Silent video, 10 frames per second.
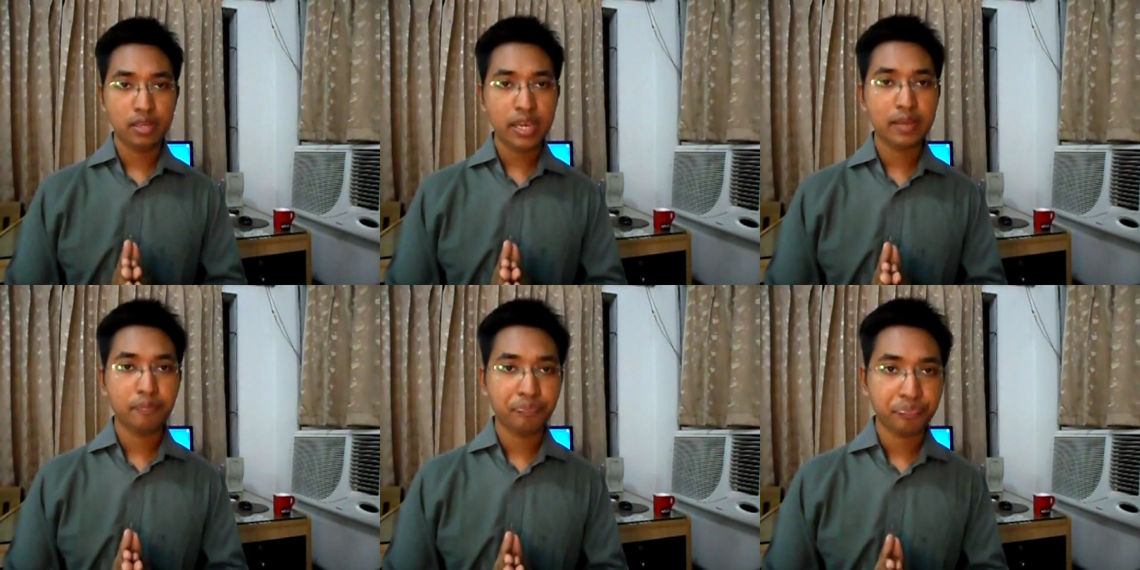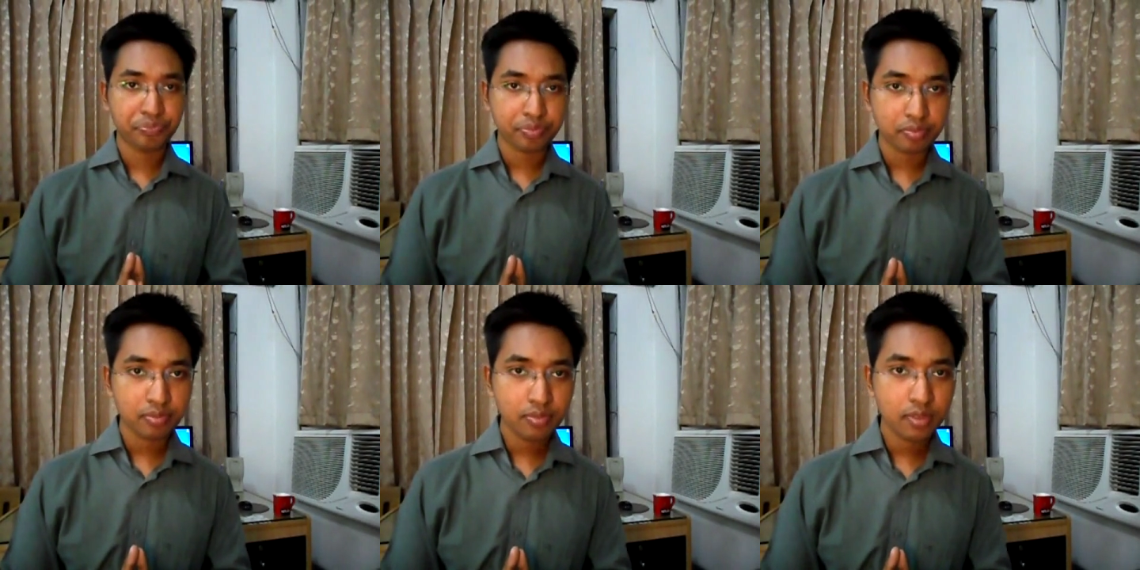Okay,
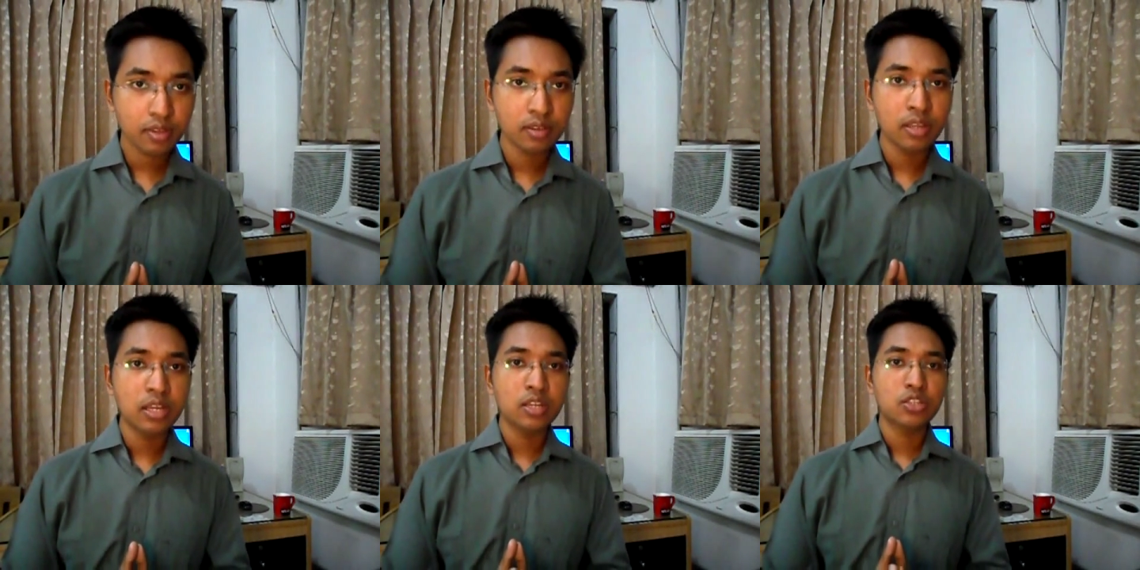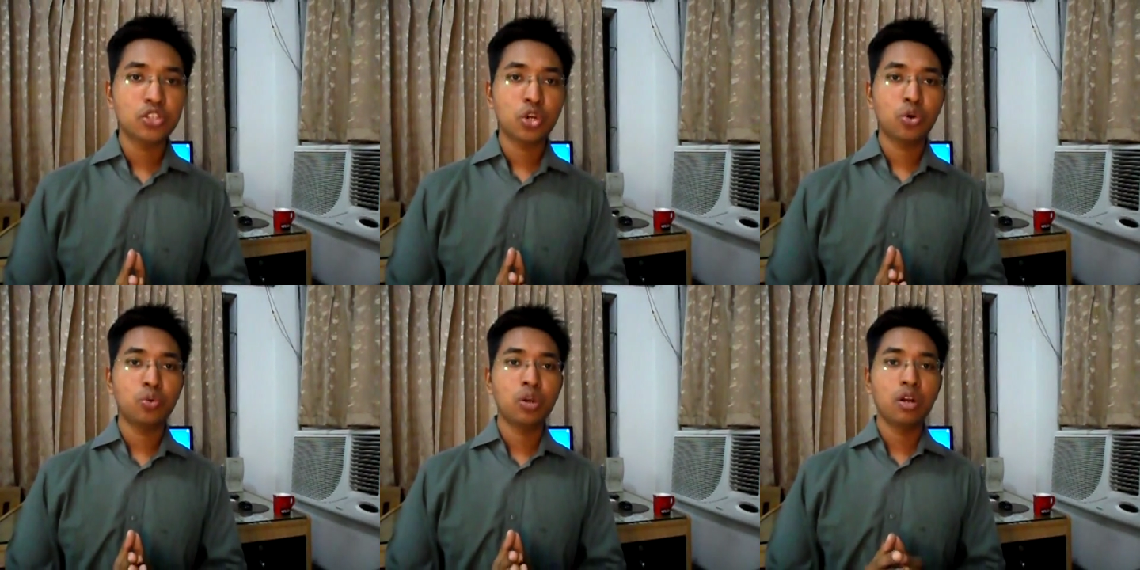
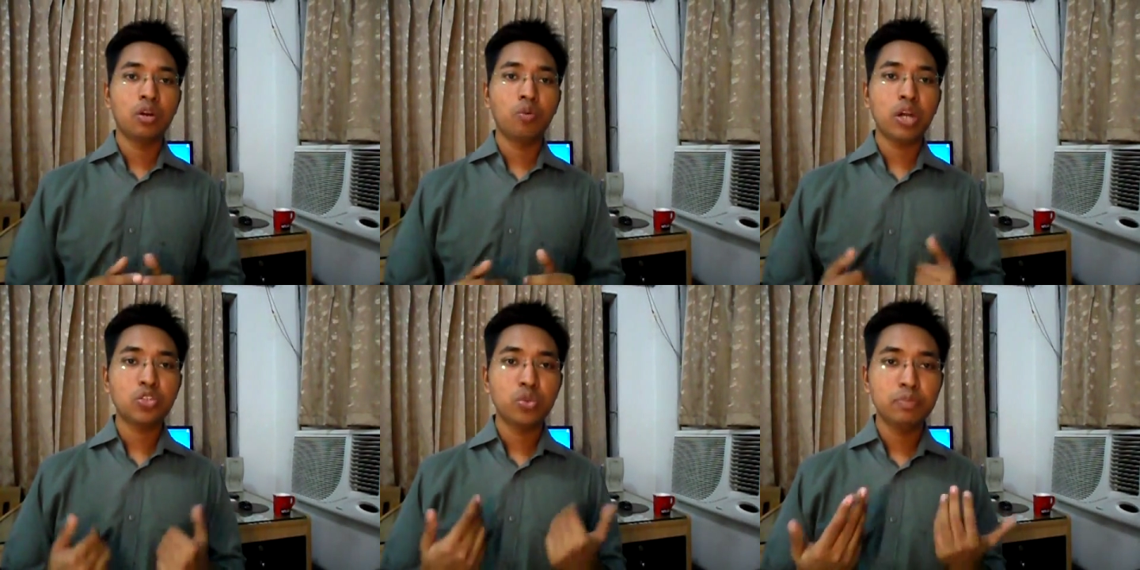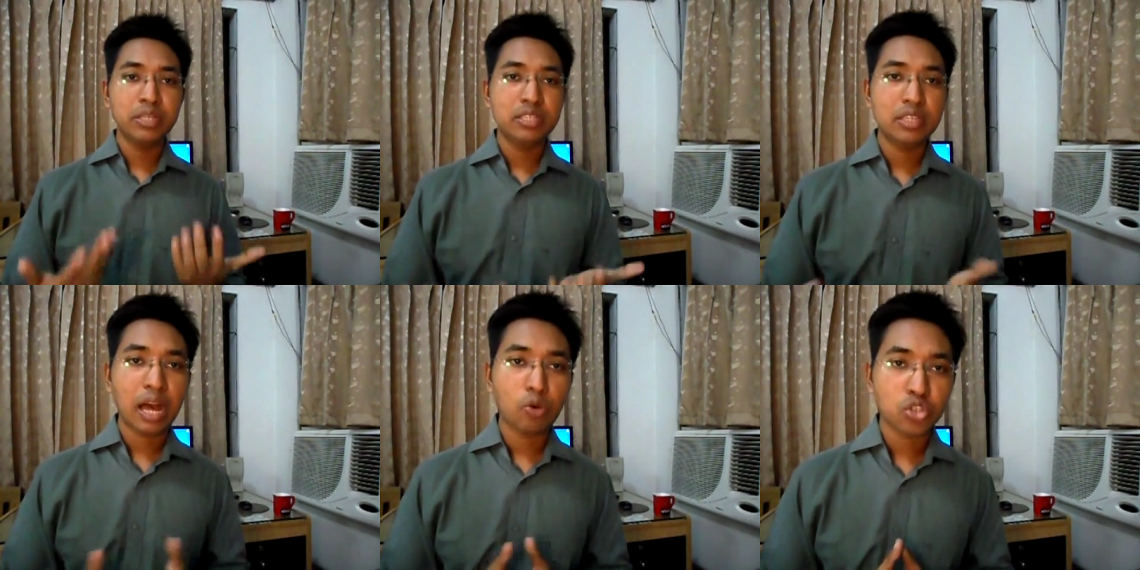so what will be
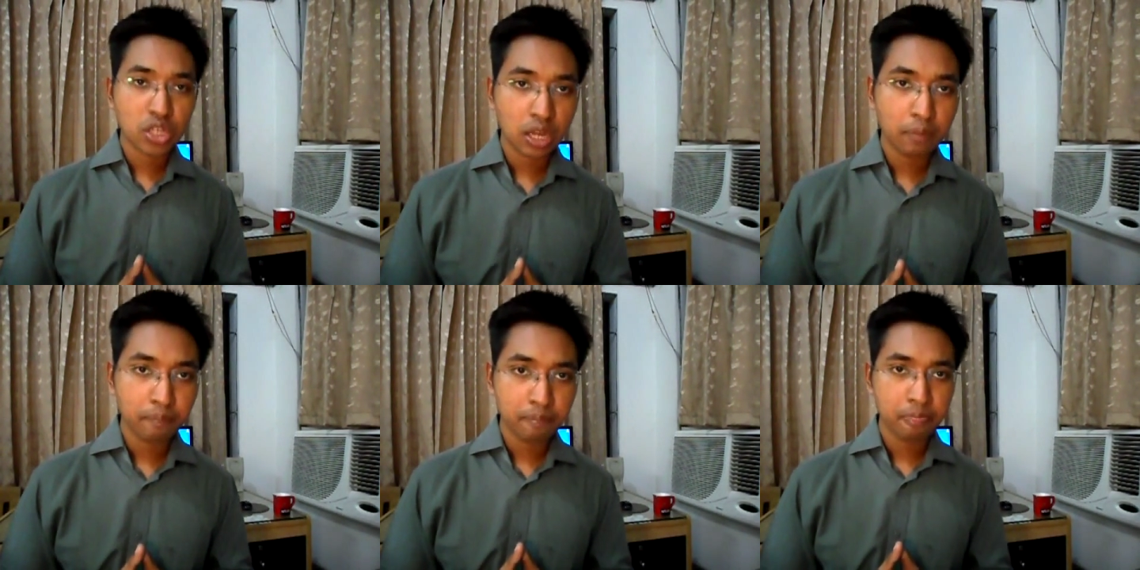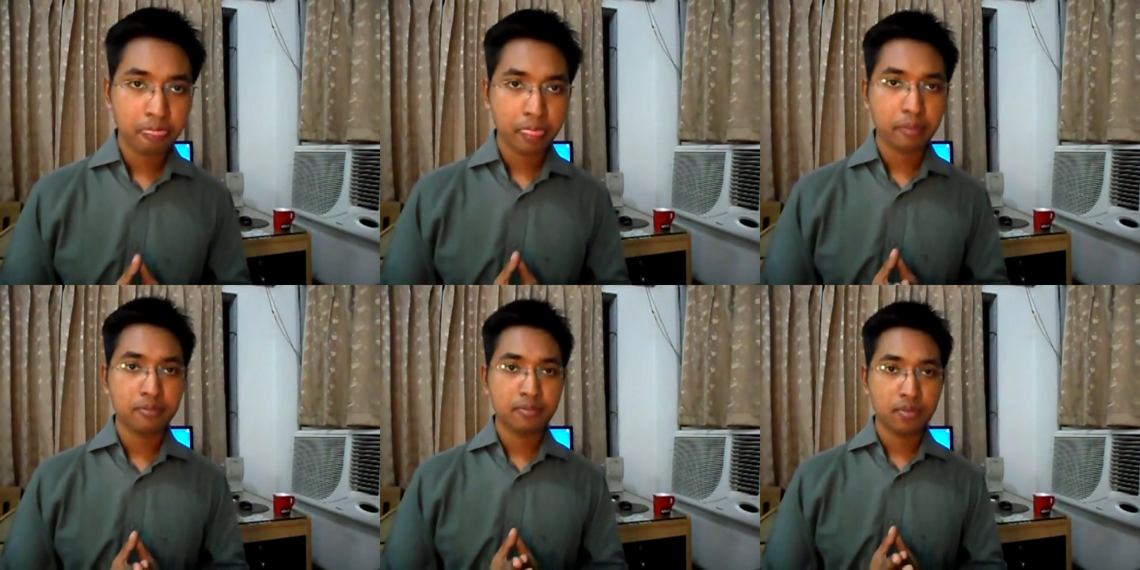the outcome
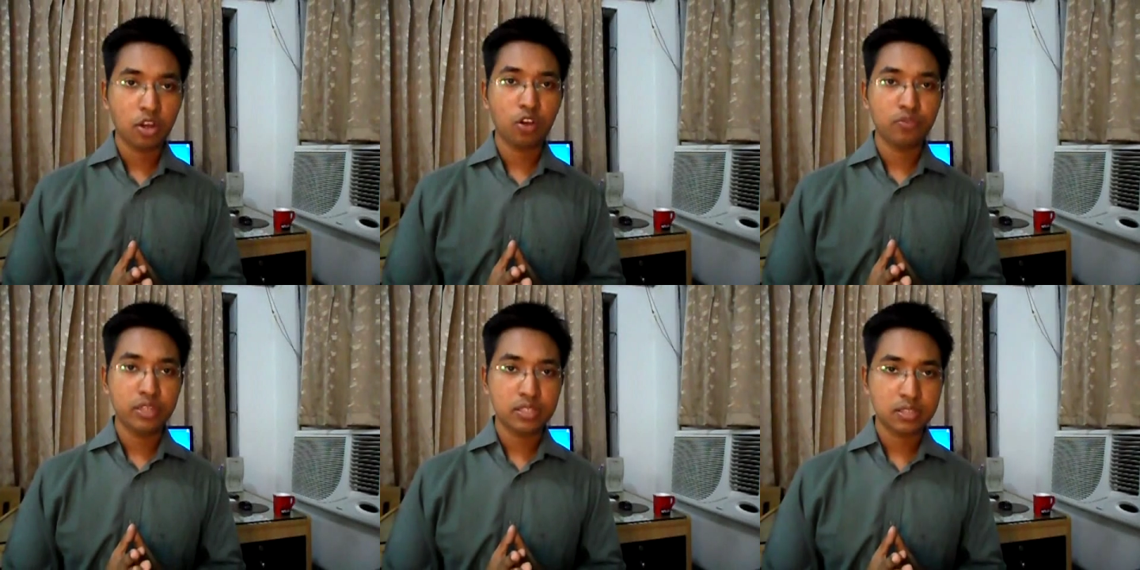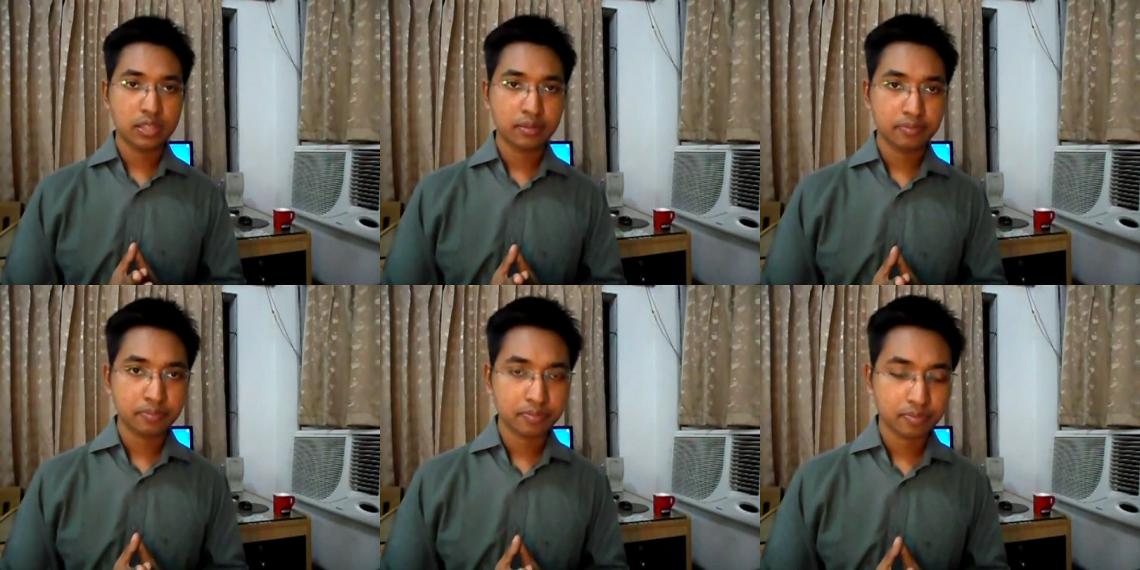of this
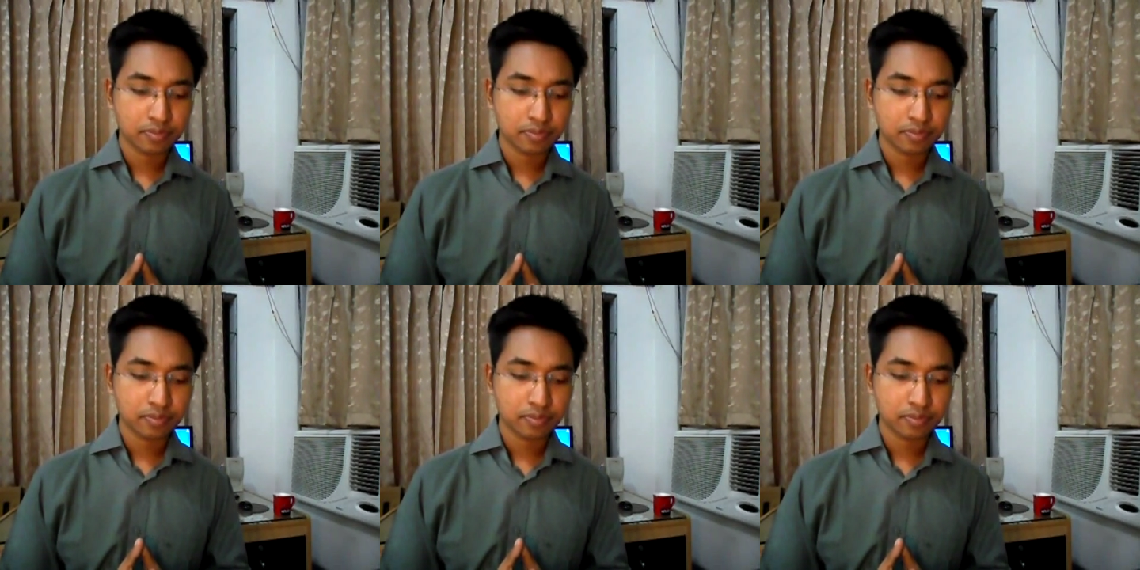thing?